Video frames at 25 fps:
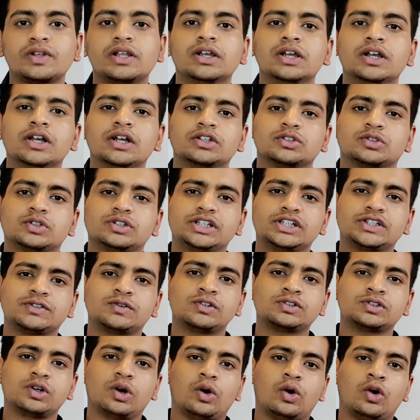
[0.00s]
So this was
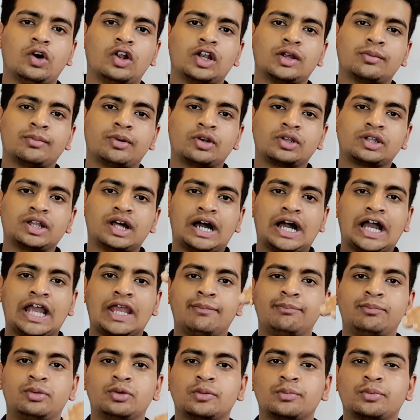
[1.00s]
all about the
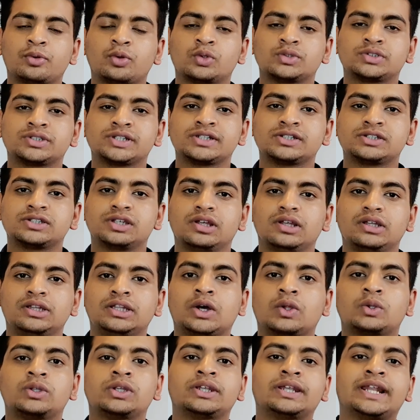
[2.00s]
IPO process. Now the
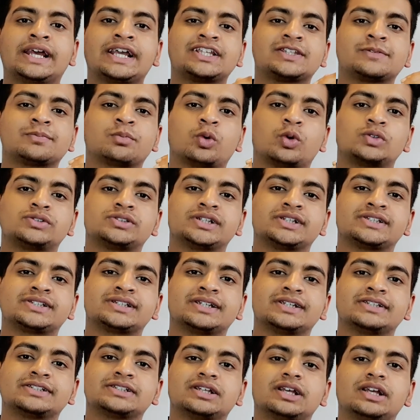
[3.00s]
next process is
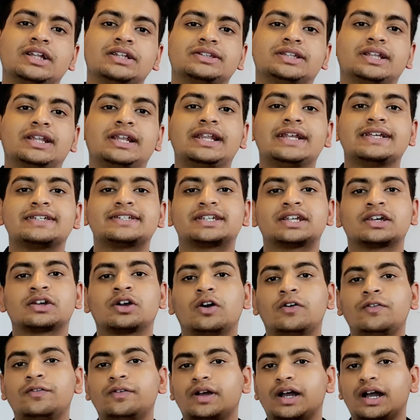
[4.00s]
the listing of
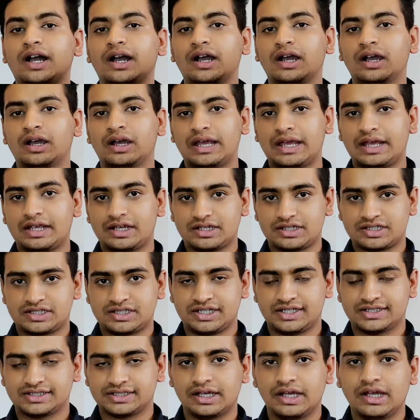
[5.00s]
shares.
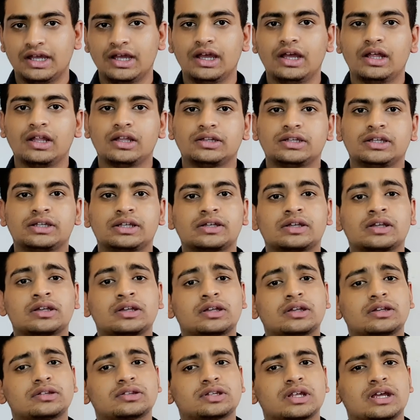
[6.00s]

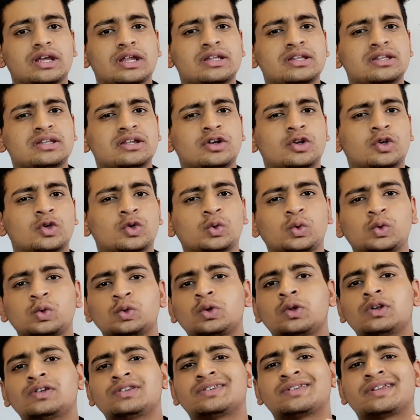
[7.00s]
In the 2
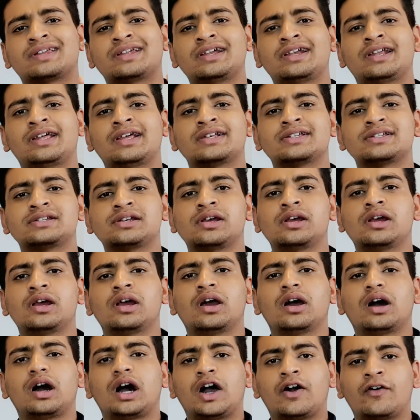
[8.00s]
or 3 days
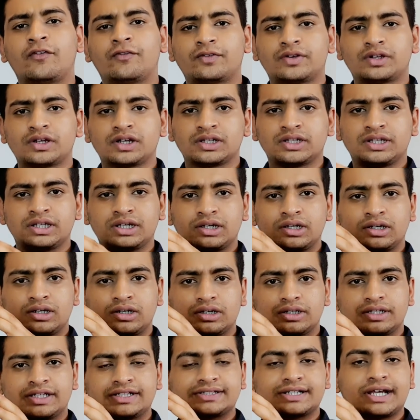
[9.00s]
after
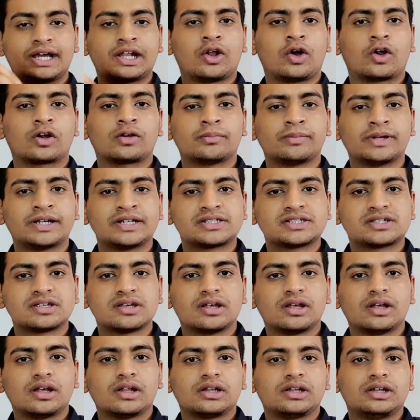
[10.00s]
these allotments,
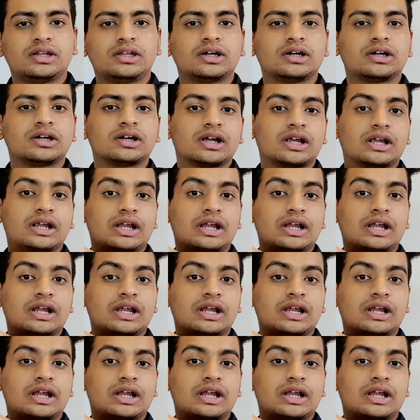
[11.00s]
the